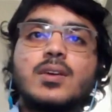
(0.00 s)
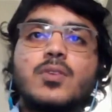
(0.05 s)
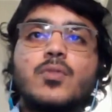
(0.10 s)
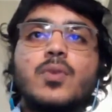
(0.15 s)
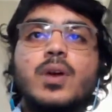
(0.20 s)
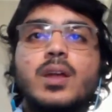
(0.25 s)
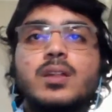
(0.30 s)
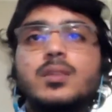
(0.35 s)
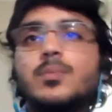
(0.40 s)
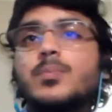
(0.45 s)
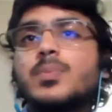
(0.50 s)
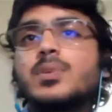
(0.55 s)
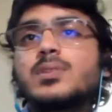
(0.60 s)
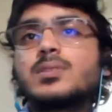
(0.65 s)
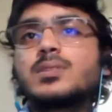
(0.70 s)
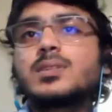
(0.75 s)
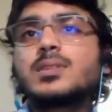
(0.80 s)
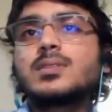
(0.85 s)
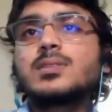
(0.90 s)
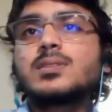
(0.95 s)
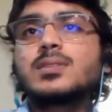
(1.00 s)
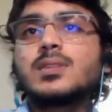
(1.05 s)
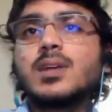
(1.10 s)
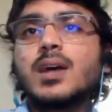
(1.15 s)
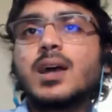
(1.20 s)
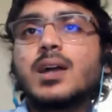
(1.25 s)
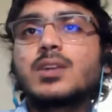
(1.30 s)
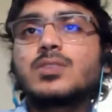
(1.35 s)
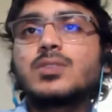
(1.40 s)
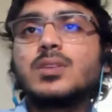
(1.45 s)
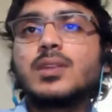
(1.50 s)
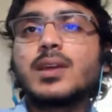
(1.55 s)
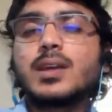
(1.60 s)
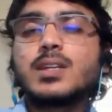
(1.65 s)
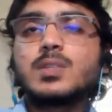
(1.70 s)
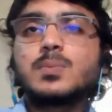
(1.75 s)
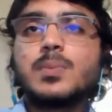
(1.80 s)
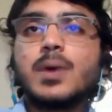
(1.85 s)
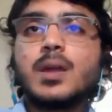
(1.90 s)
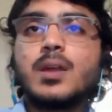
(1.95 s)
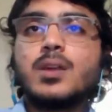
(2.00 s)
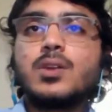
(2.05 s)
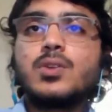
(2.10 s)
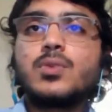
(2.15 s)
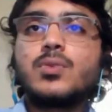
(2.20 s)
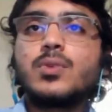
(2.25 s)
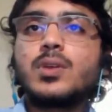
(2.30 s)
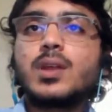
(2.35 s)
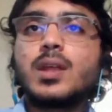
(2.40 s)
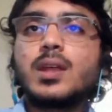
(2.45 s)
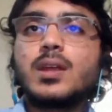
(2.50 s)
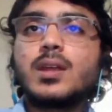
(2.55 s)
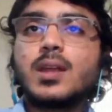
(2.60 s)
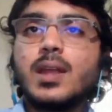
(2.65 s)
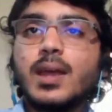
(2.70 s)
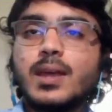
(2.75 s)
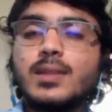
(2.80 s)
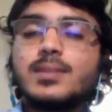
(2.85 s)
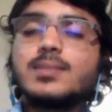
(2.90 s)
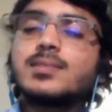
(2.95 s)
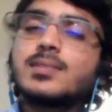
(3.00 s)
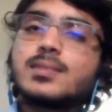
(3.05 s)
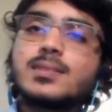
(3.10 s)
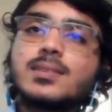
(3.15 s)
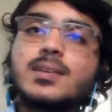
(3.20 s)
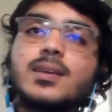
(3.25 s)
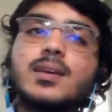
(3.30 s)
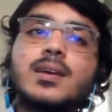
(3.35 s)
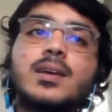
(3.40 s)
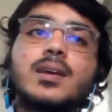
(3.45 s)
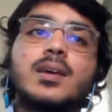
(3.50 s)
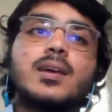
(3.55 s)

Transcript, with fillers: where the business actually expanded to great lengths.